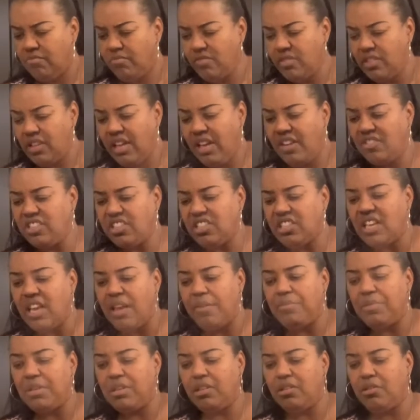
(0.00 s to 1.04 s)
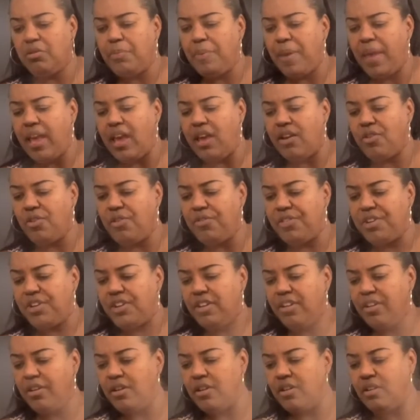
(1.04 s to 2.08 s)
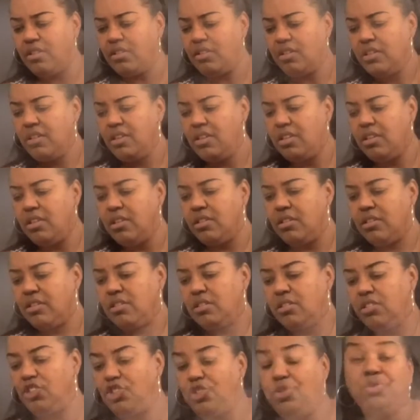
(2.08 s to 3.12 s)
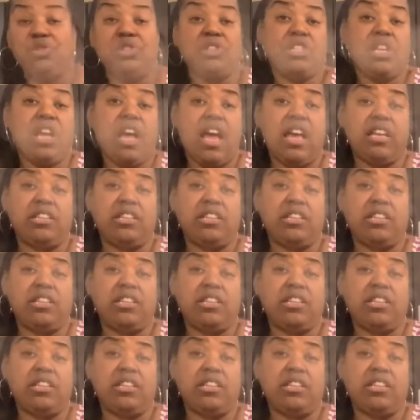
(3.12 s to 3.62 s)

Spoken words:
I just got me a little pan over here. The juice is hot,